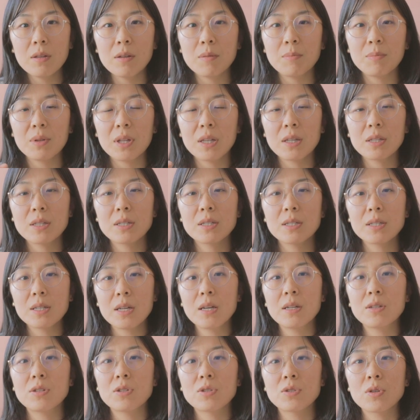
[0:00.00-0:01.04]
the blank
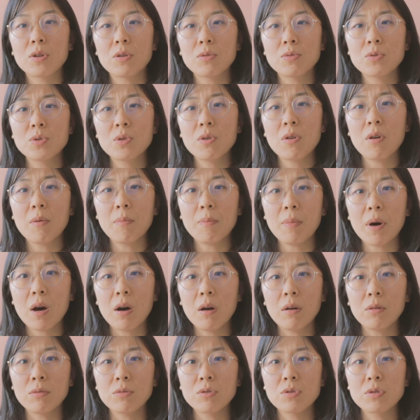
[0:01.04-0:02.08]
slate is also
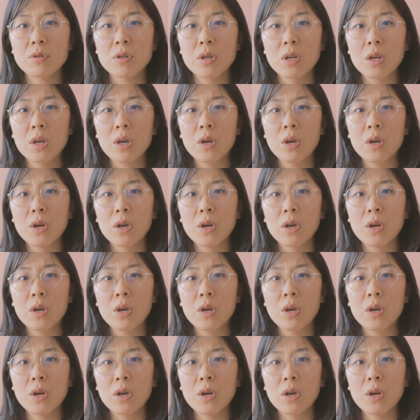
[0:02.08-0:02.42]
about